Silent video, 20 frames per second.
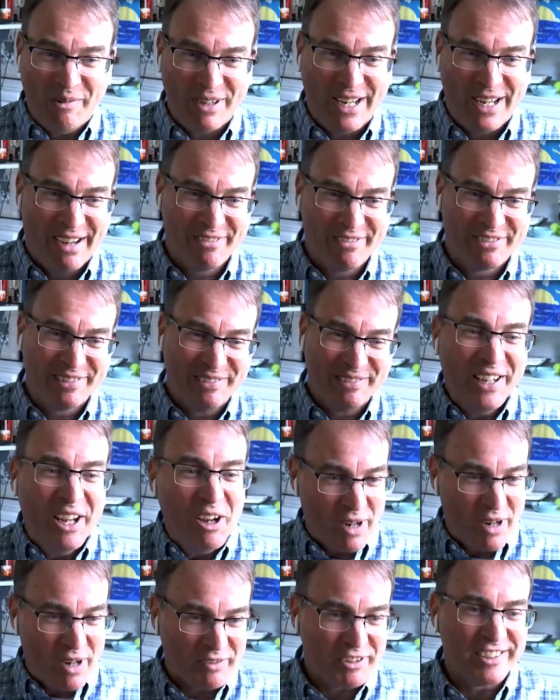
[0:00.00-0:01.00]
but we have to
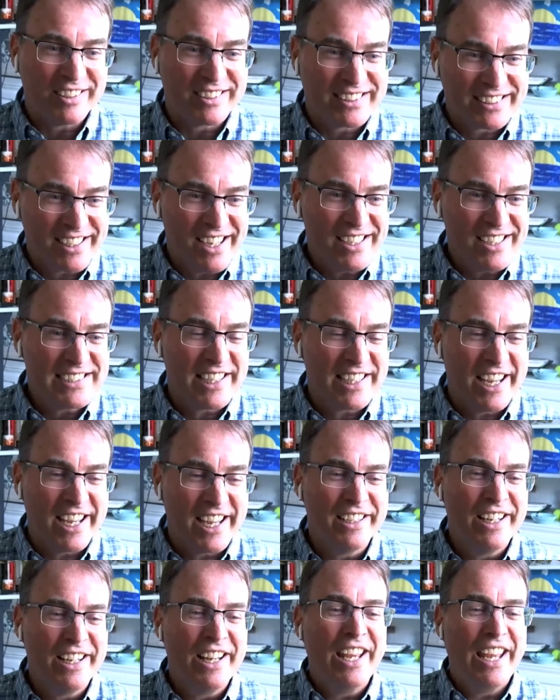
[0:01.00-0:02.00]
we have to discuss
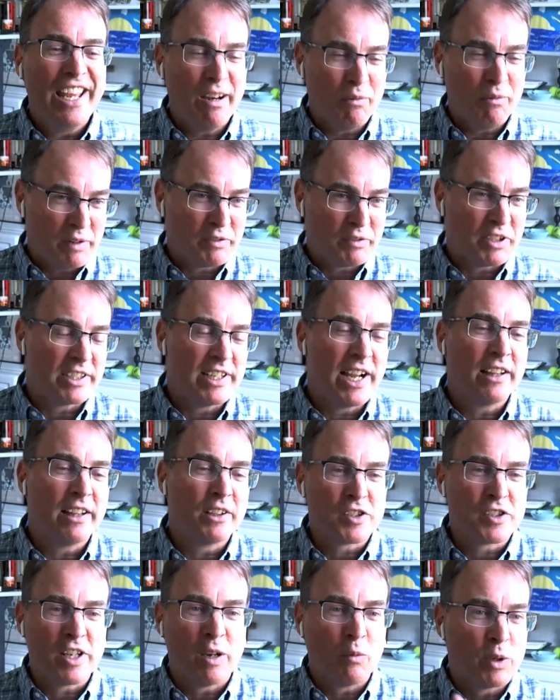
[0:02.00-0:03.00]
that and we have to
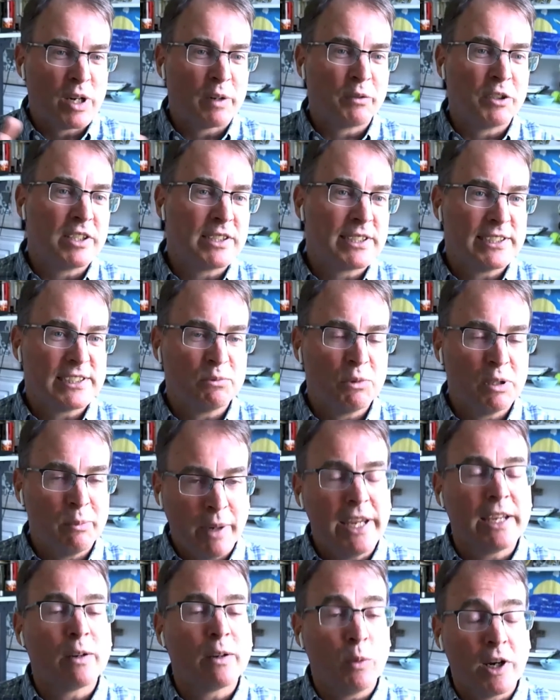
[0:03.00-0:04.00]
acknowledge that whatever decision
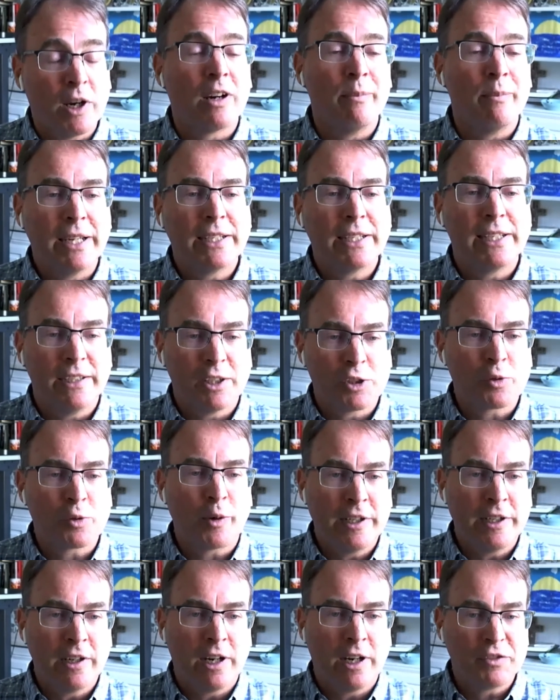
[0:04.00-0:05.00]
we make we are making
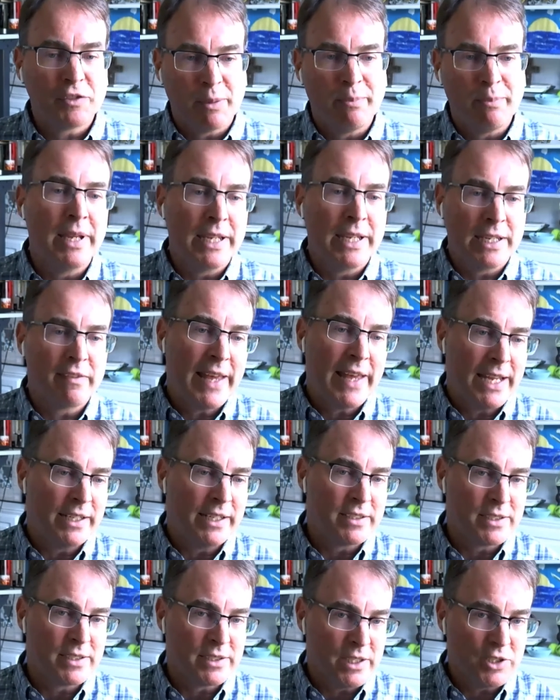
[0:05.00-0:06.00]
a trade-off to make
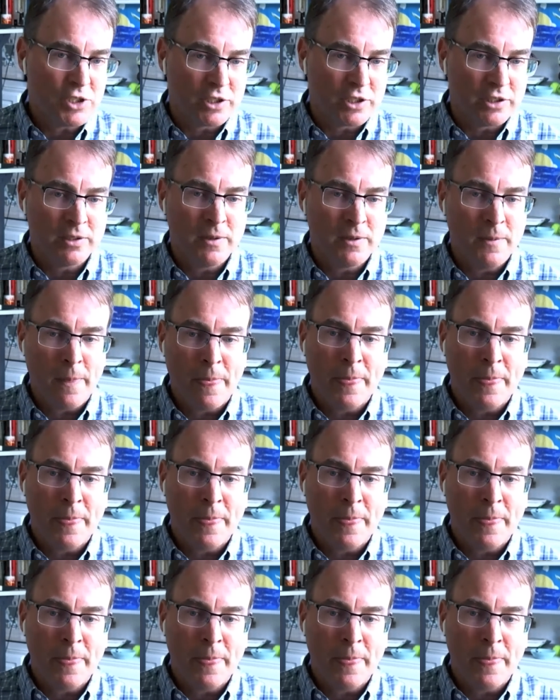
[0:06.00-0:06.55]
that decision